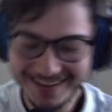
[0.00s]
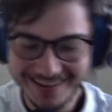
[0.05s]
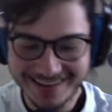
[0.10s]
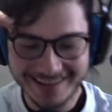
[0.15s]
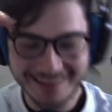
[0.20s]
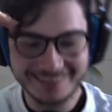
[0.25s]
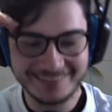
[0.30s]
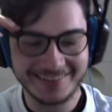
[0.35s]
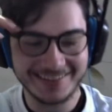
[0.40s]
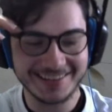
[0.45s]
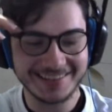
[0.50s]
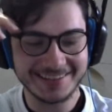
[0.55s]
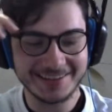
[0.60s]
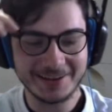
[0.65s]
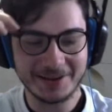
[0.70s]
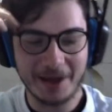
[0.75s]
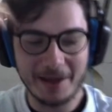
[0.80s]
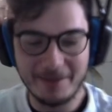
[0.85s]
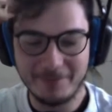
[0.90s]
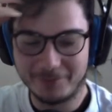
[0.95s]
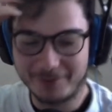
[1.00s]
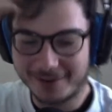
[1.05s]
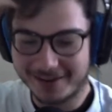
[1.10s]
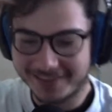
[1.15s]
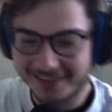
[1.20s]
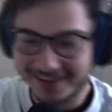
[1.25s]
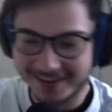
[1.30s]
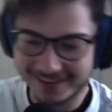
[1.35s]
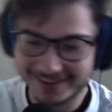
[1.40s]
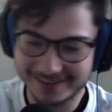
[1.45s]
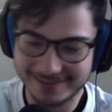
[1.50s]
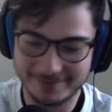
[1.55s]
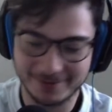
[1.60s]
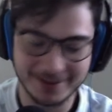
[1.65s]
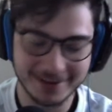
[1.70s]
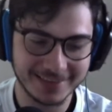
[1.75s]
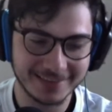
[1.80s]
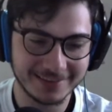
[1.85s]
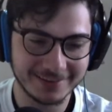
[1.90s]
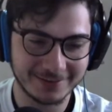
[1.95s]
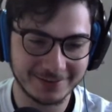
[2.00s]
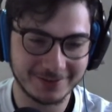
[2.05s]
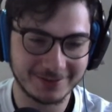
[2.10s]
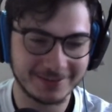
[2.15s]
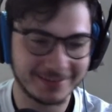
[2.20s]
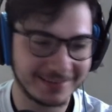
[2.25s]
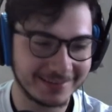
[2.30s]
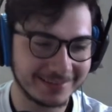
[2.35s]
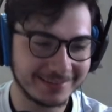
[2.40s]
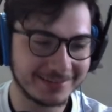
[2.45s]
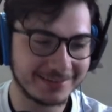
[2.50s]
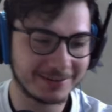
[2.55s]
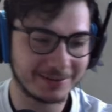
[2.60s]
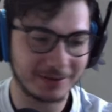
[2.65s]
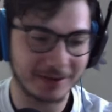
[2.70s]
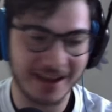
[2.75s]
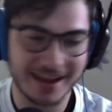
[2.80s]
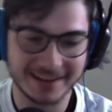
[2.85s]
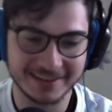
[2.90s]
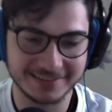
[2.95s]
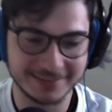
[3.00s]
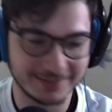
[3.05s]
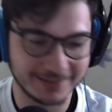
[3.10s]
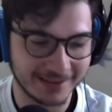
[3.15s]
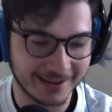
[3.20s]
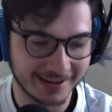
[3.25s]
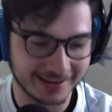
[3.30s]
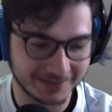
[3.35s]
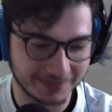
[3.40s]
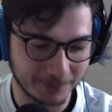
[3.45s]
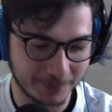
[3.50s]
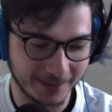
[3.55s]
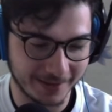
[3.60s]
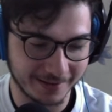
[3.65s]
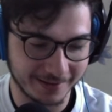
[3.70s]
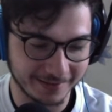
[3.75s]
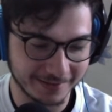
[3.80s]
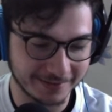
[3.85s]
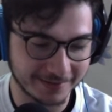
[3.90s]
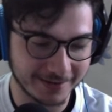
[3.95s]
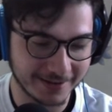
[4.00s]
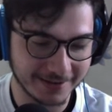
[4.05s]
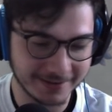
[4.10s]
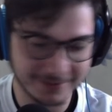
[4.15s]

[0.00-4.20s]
Alright, yeah, I'm ready. Just act well, alright?